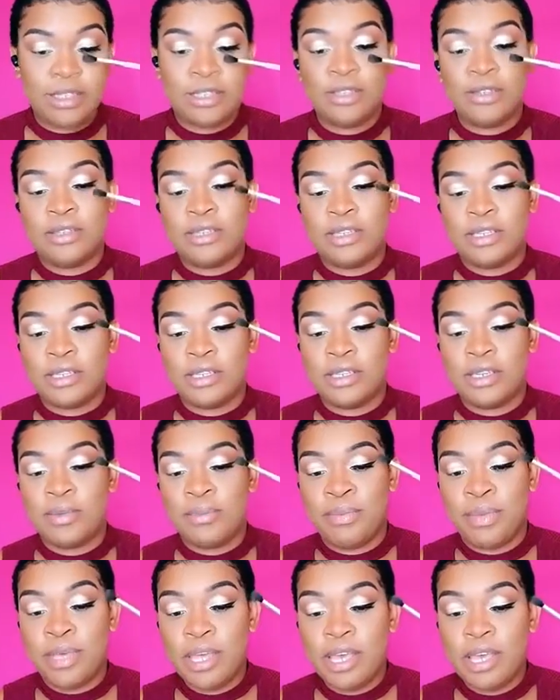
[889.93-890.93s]
using the
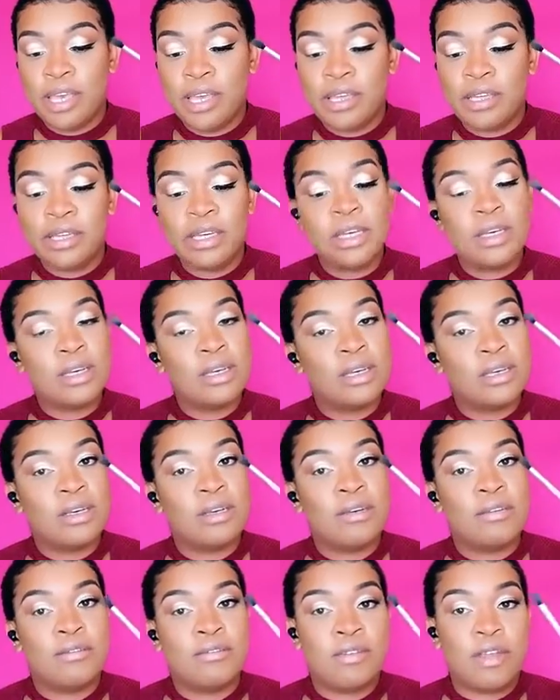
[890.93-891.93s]
big
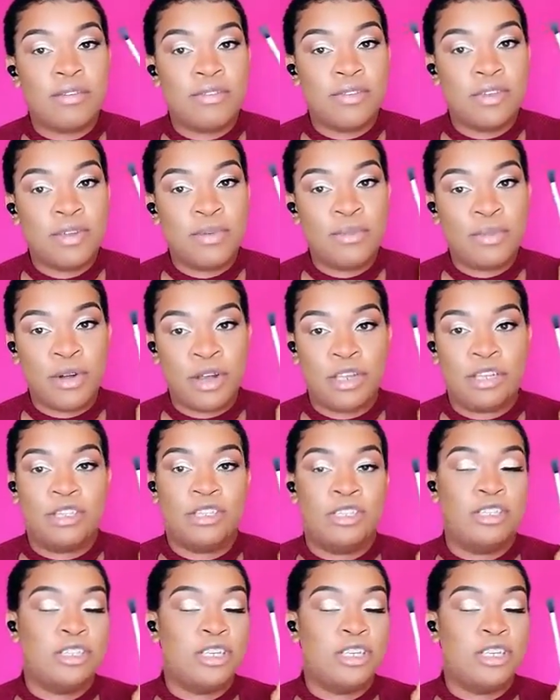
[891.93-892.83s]
fluffy brush.